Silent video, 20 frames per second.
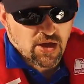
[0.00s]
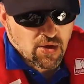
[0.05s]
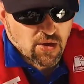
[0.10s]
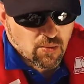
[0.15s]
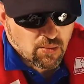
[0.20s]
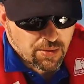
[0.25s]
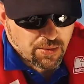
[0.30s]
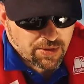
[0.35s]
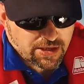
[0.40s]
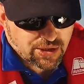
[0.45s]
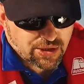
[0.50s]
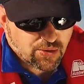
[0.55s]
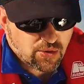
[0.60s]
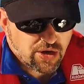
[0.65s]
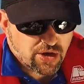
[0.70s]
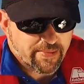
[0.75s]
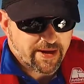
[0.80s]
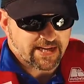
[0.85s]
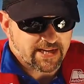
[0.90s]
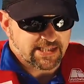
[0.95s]
When we talk
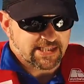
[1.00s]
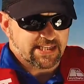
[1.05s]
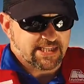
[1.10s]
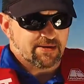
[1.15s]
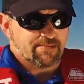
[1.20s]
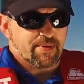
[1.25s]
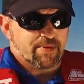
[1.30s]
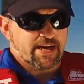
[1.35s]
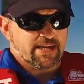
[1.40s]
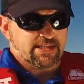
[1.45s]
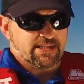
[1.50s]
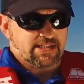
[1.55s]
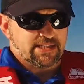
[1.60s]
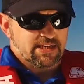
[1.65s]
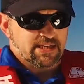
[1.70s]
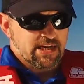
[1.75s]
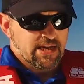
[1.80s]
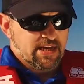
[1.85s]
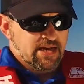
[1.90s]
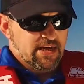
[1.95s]
about stick baits,
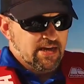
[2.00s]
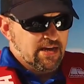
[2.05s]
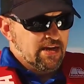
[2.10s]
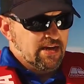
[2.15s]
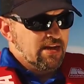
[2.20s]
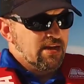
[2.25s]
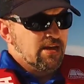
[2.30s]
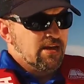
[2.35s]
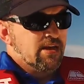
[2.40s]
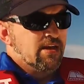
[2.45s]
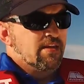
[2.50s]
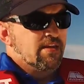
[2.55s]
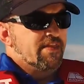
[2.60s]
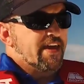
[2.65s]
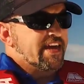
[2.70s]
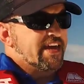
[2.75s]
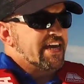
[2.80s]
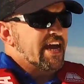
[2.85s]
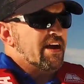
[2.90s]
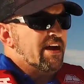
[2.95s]

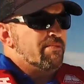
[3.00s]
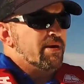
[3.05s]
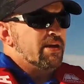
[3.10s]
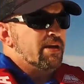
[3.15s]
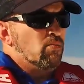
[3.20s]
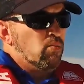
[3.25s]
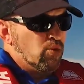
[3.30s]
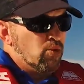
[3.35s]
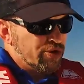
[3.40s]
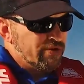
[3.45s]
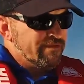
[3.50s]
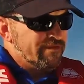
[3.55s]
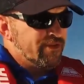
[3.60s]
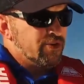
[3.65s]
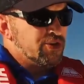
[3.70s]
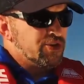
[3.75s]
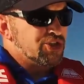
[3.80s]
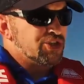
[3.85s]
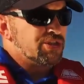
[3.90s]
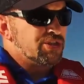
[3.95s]
they come in wooden
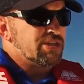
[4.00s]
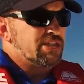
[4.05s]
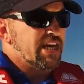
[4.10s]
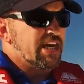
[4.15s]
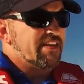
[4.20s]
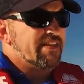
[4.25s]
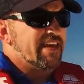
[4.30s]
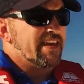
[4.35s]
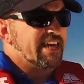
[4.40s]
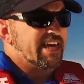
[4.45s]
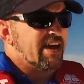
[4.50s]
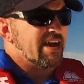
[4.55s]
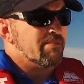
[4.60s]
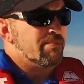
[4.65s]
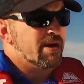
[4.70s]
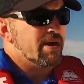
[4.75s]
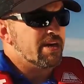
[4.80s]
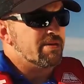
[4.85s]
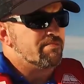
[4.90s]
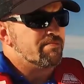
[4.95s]
versions and they come
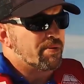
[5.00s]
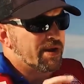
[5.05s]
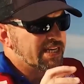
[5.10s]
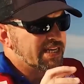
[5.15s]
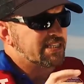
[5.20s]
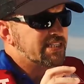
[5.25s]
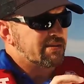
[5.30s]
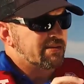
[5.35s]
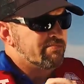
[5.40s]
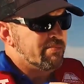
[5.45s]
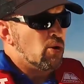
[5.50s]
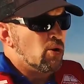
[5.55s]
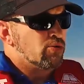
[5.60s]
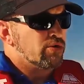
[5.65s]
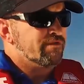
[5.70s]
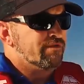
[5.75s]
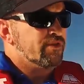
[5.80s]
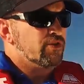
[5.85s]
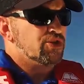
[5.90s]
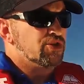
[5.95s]
in plastic
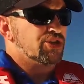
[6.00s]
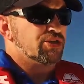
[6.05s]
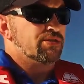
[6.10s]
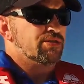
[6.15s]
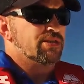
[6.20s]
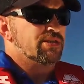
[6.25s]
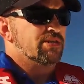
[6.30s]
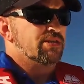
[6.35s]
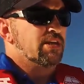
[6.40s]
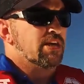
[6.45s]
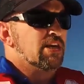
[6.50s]
molded versions.